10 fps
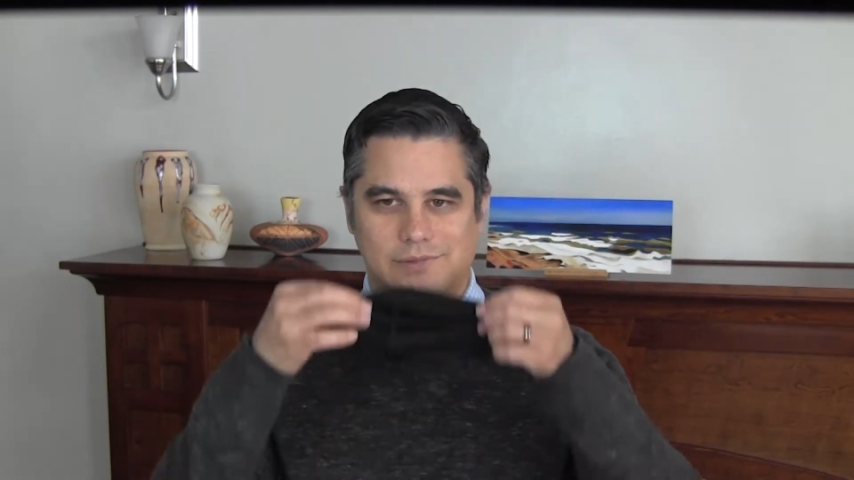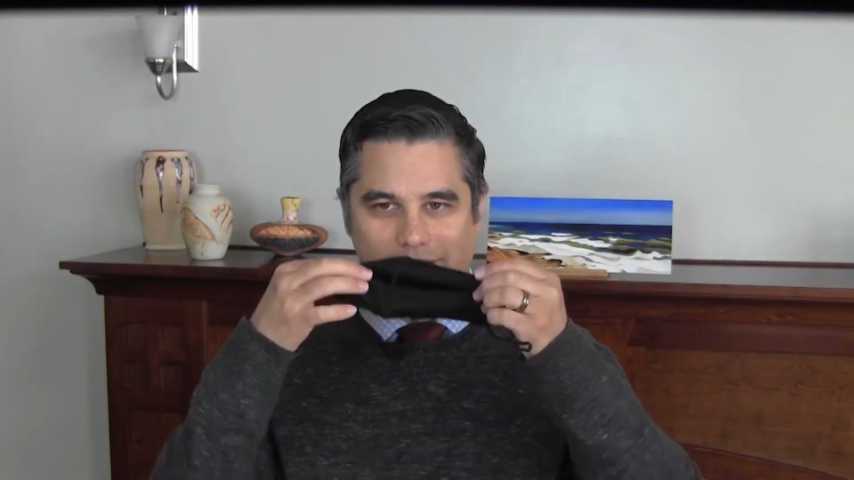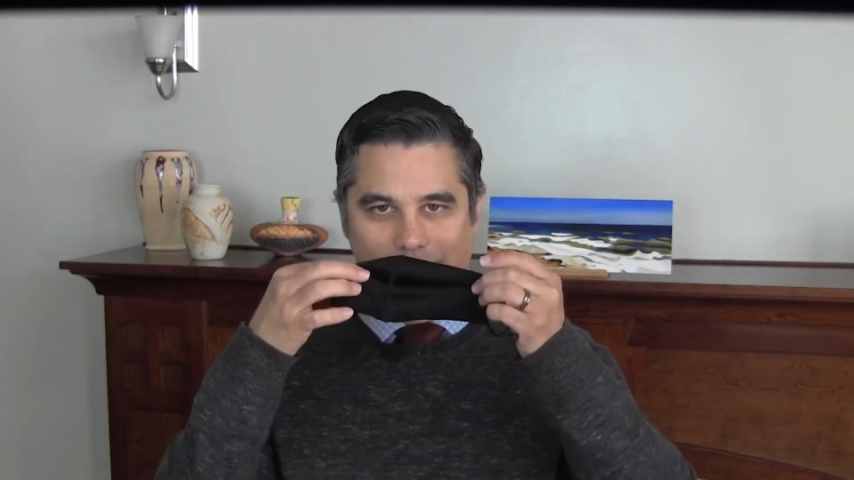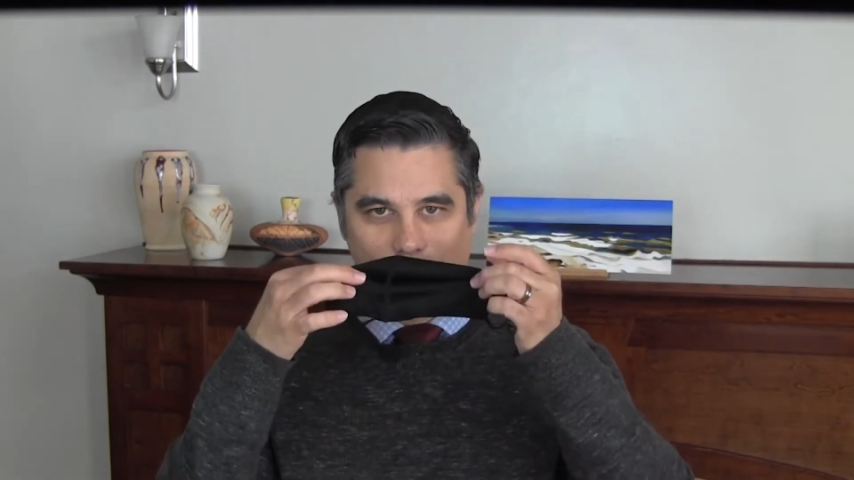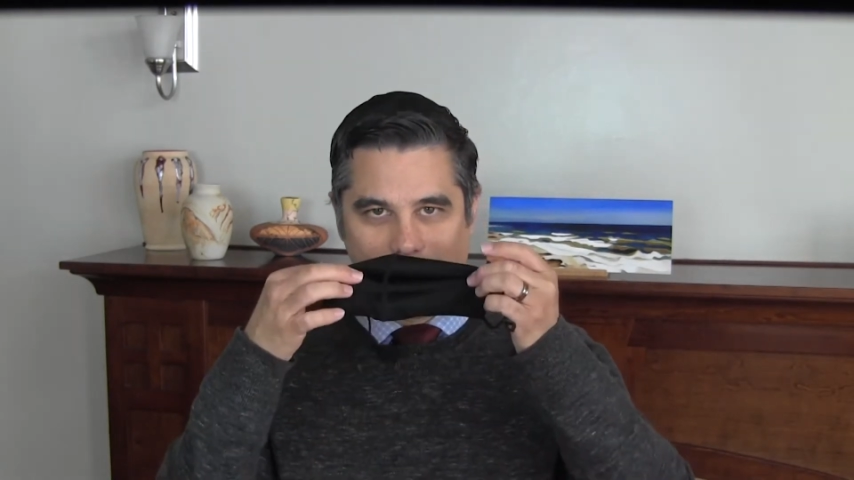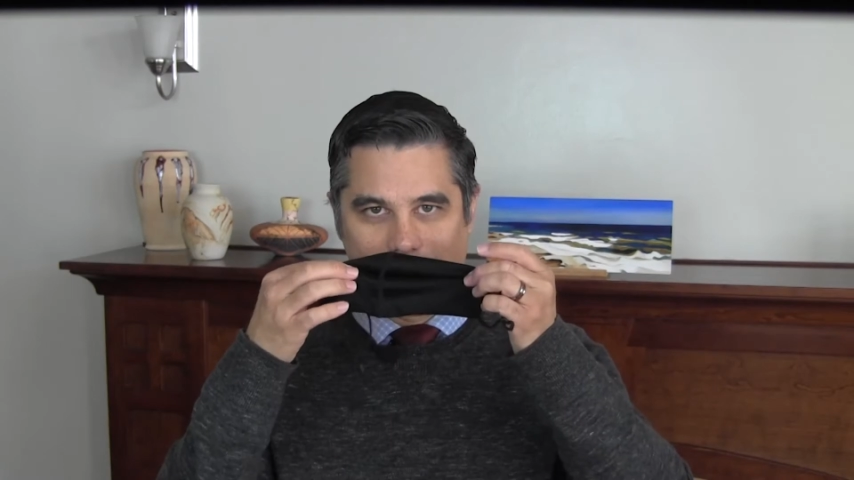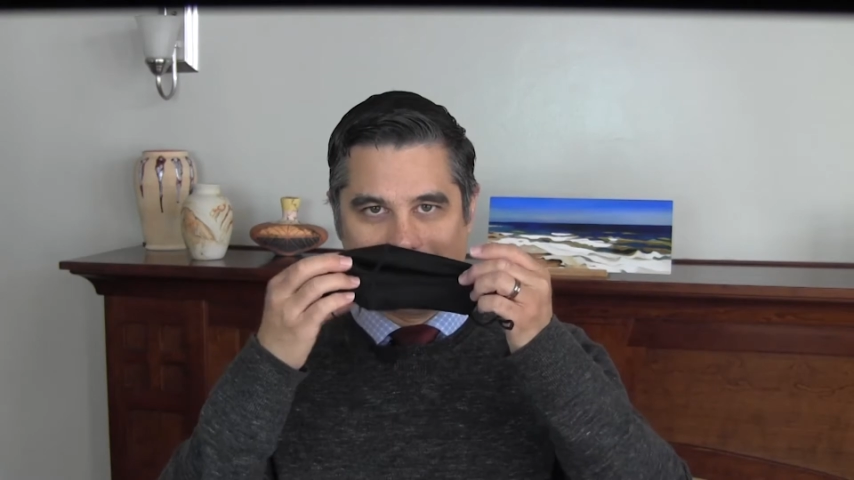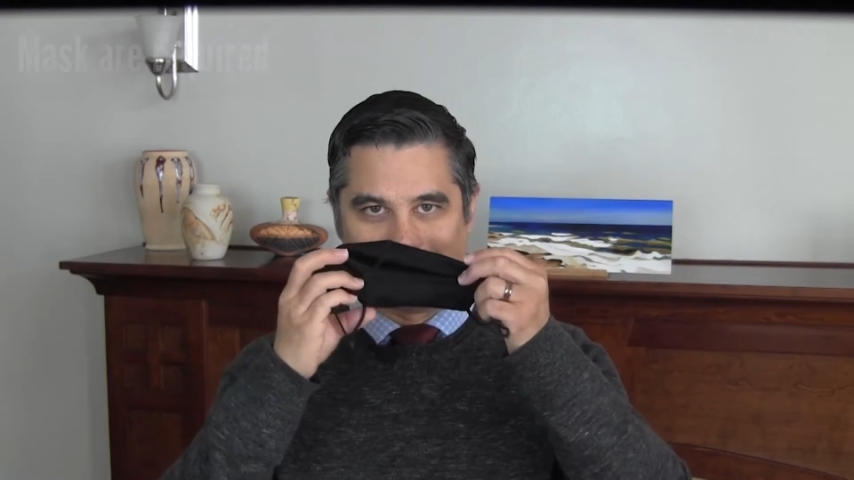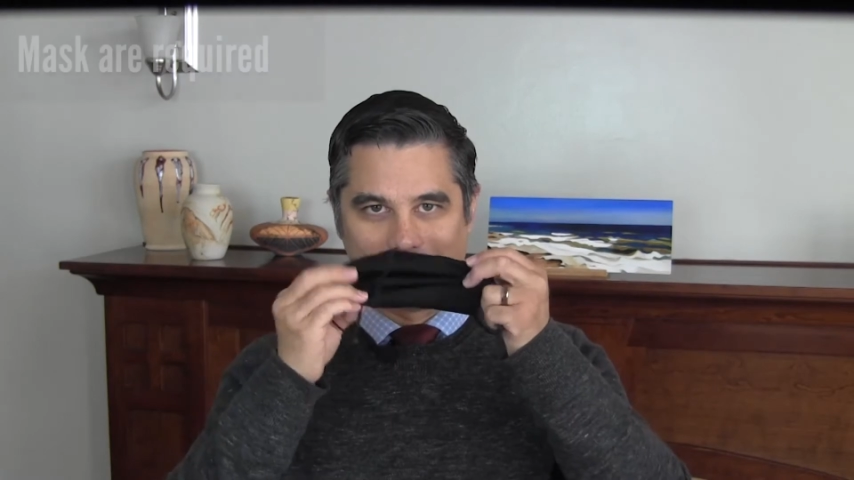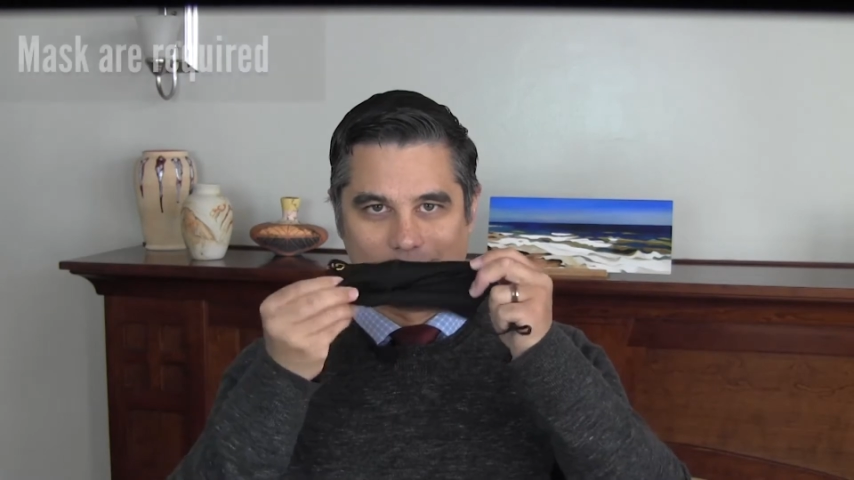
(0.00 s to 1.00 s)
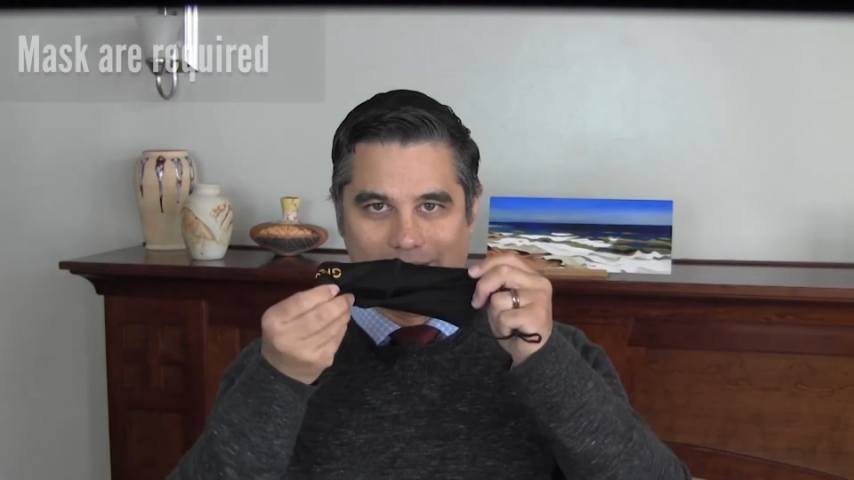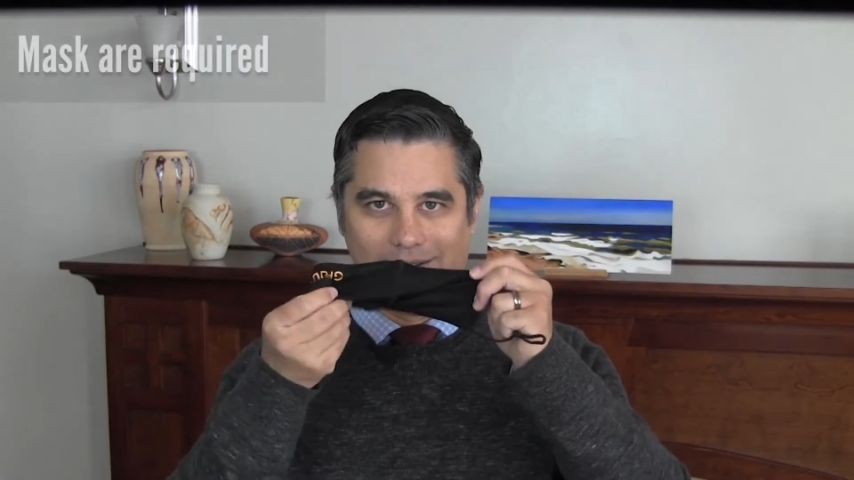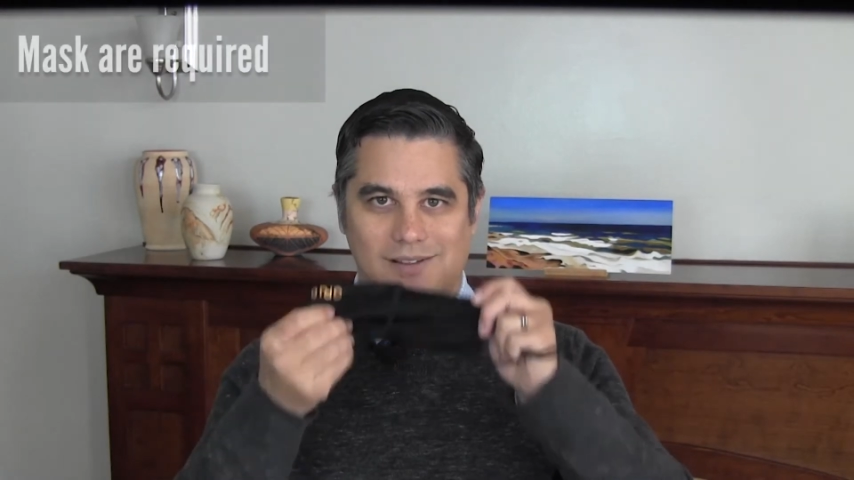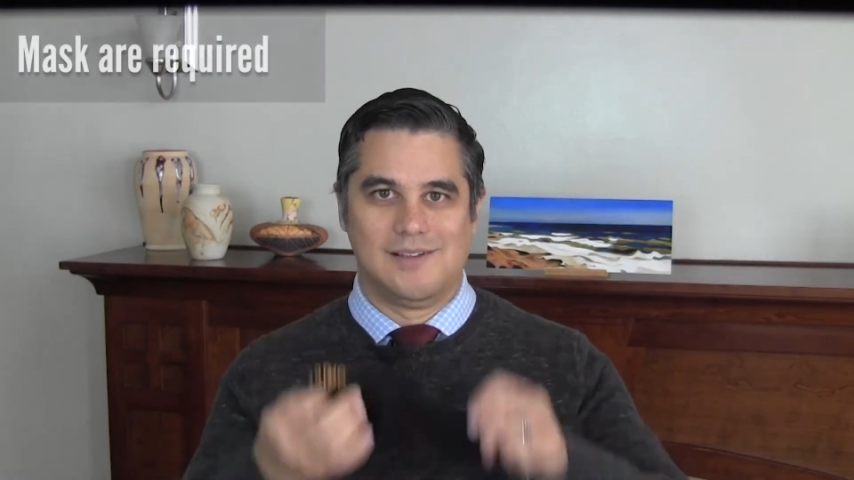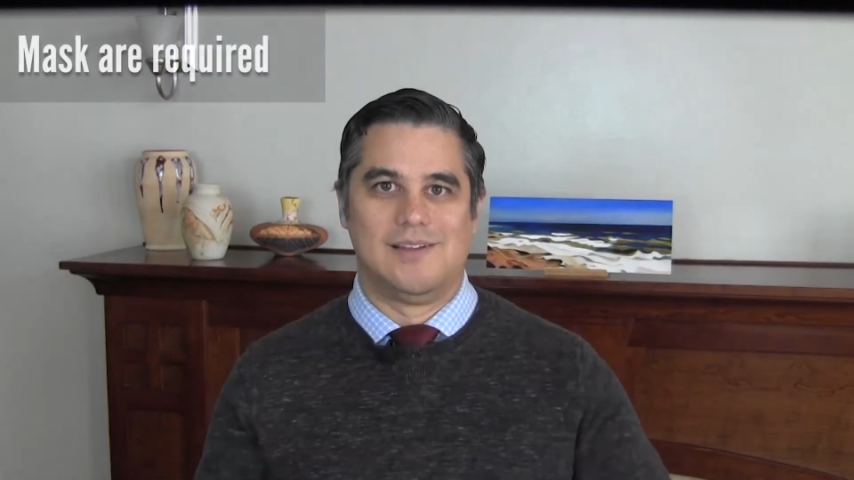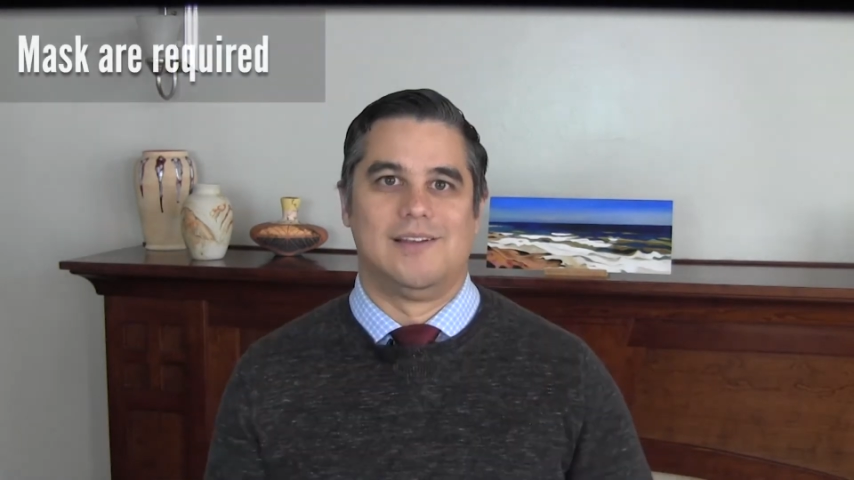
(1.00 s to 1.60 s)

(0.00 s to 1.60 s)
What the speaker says: gotta wear a mask, right?